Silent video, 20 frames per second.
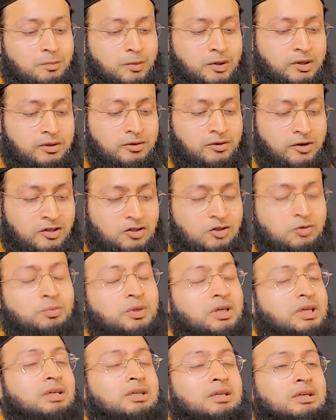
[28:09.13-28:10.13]
But trust
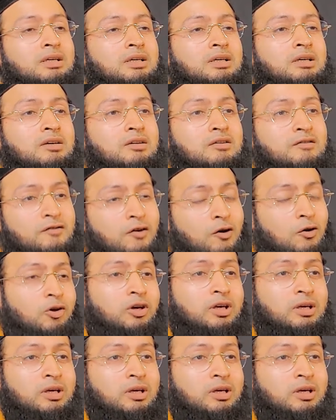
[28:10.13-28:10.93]
me, follow